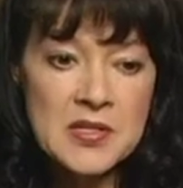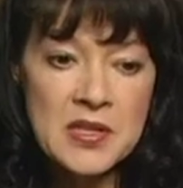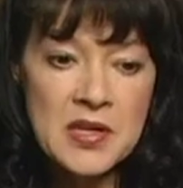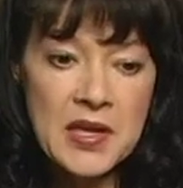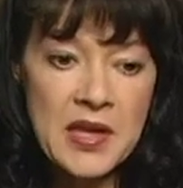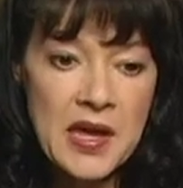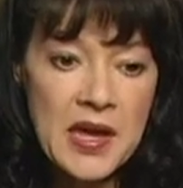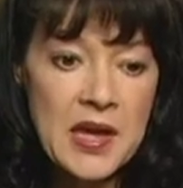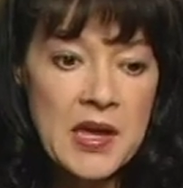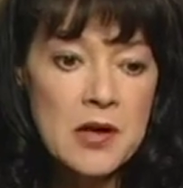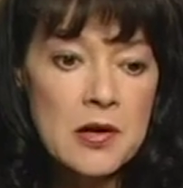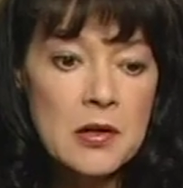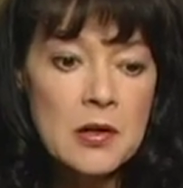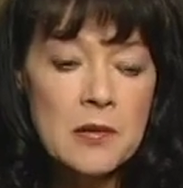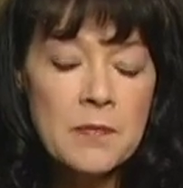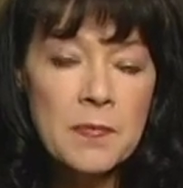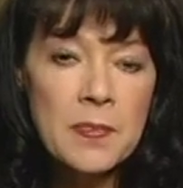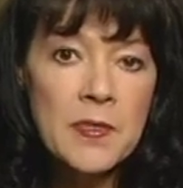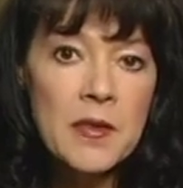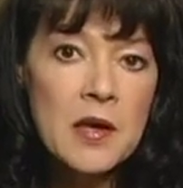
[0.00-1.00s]
and kale.
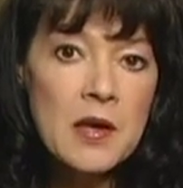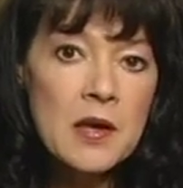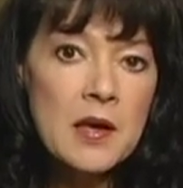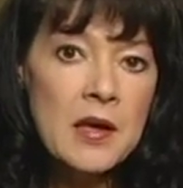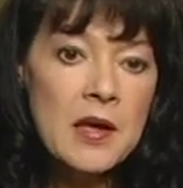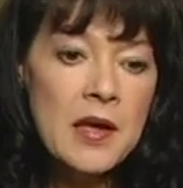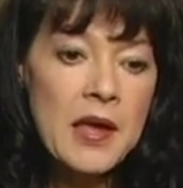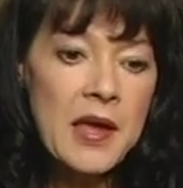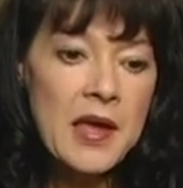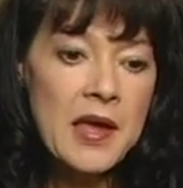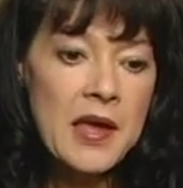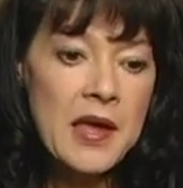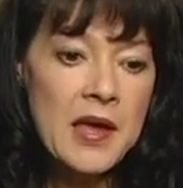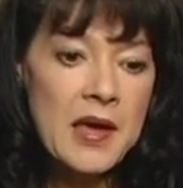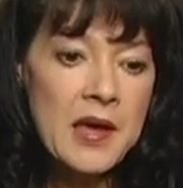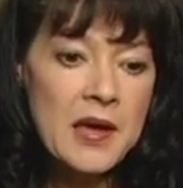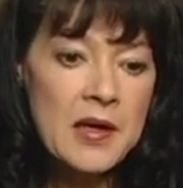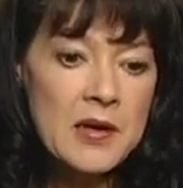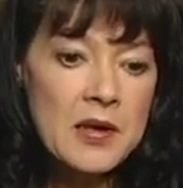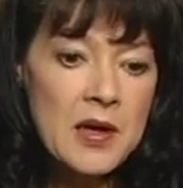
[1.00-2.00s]

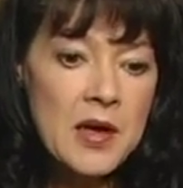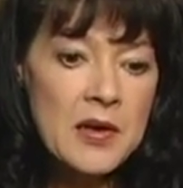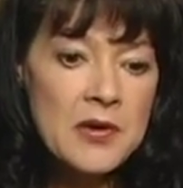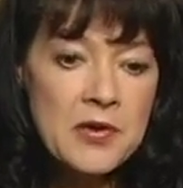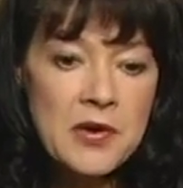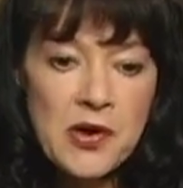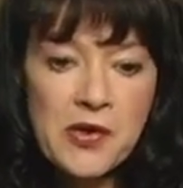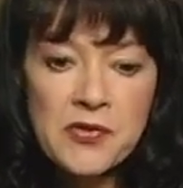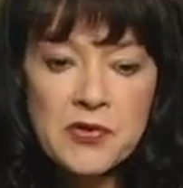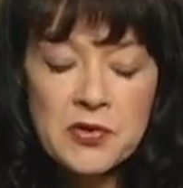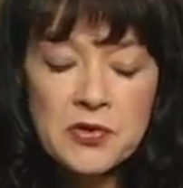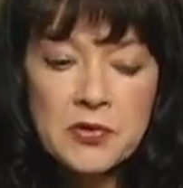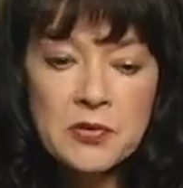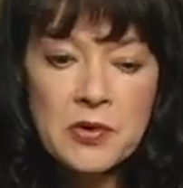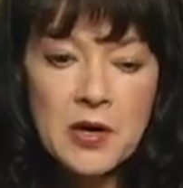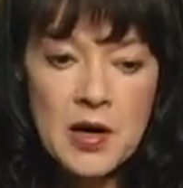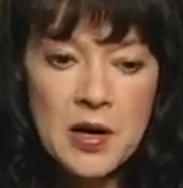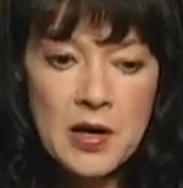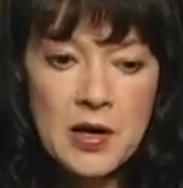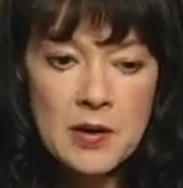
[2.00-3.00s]
And
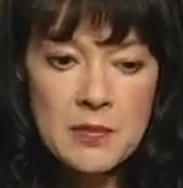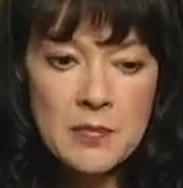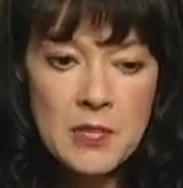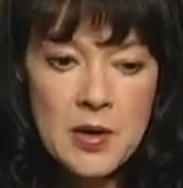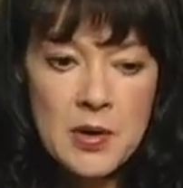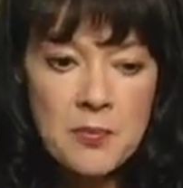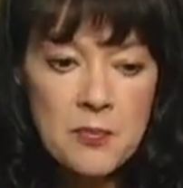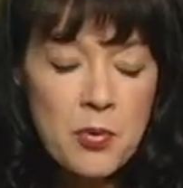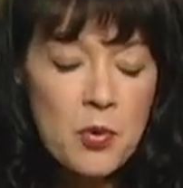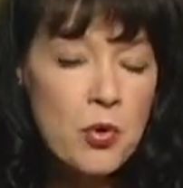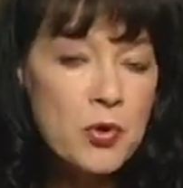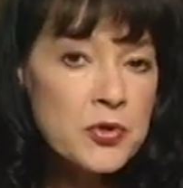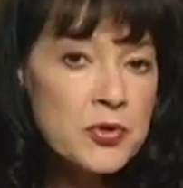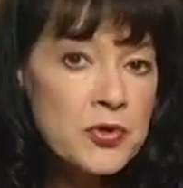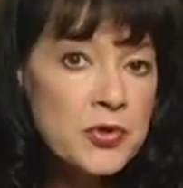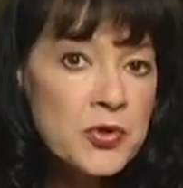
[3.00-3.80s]
another important